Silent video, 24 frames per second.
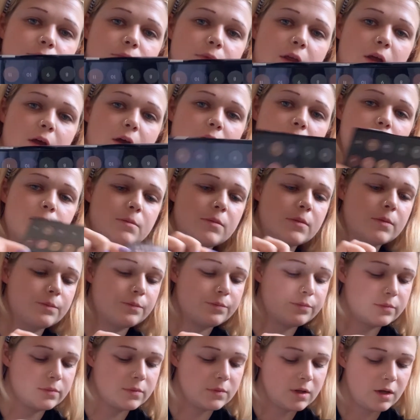
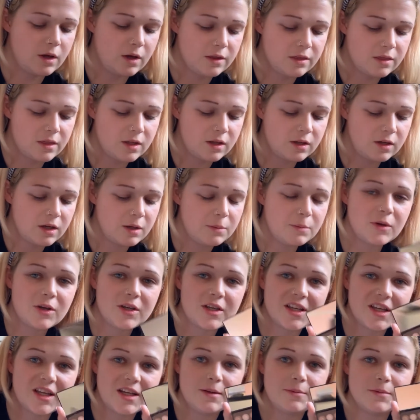I think I might
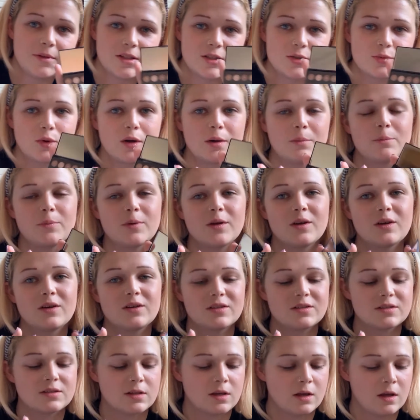keep this one
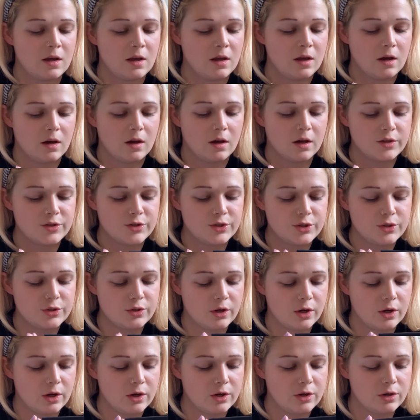because I do
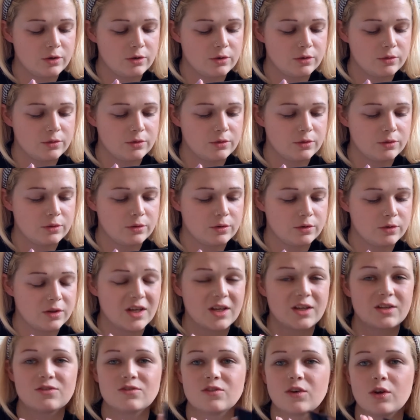go,
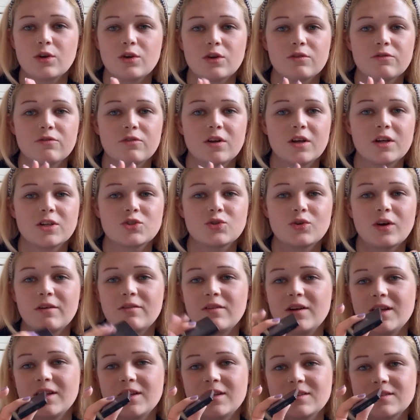they're so good for like
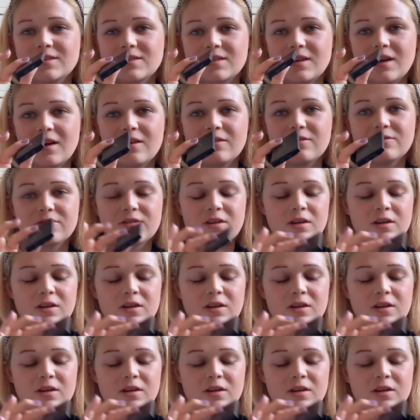traveling and stuff.